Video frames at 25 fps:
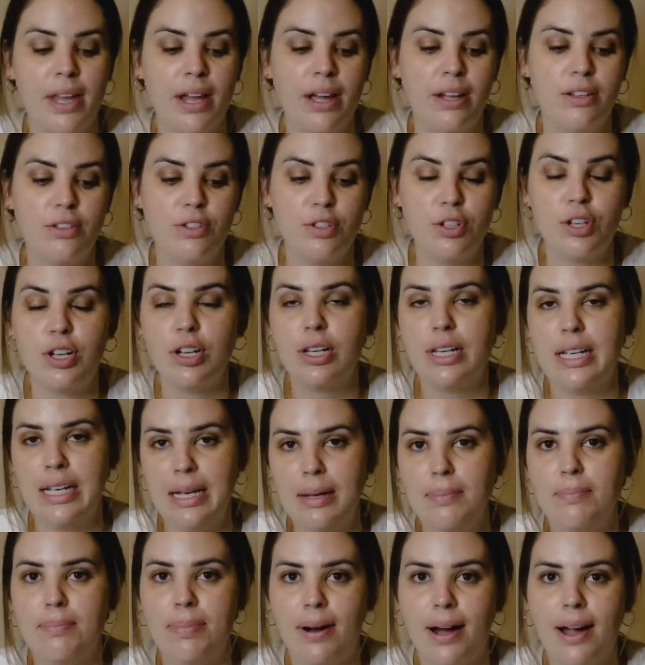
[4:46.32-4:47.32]
You could
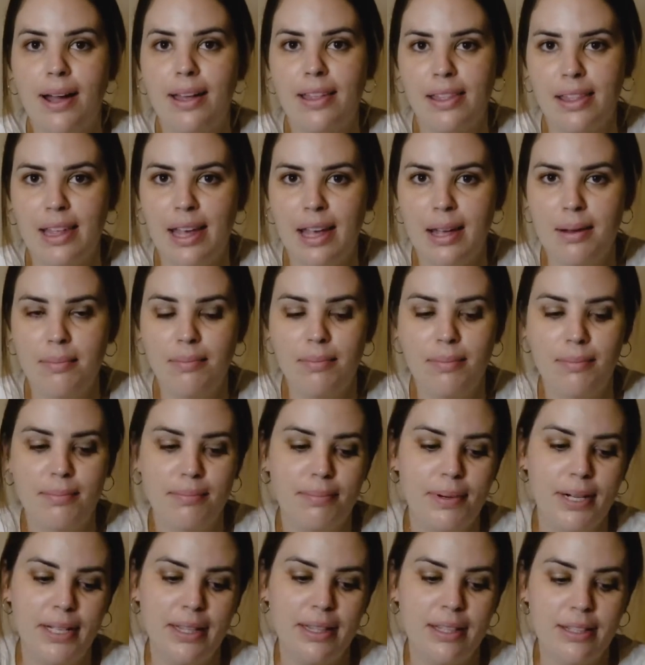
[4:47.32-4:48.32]
keep buying them,
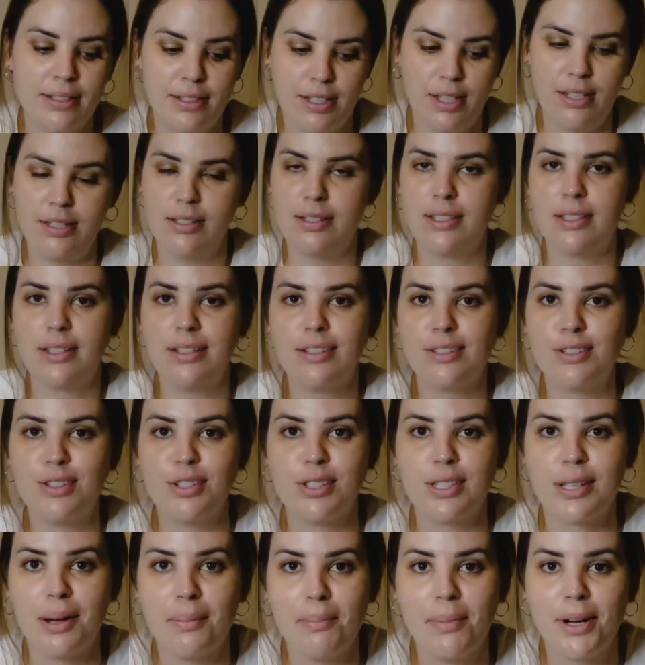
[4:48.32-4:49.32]
but this is
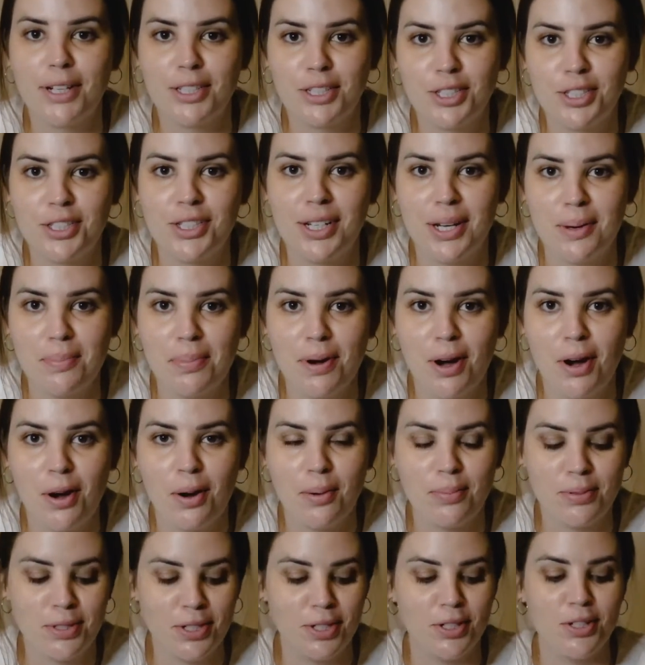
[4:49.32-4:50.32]
just a much cheaper
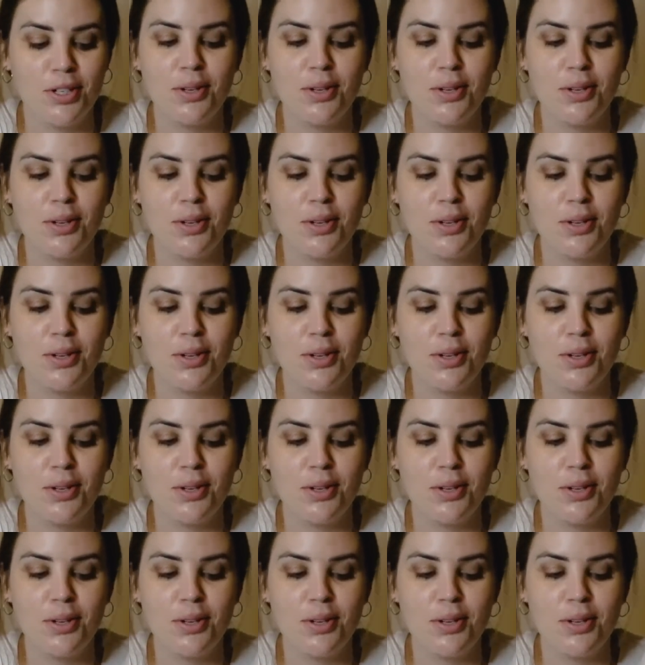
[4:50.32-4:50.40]
option.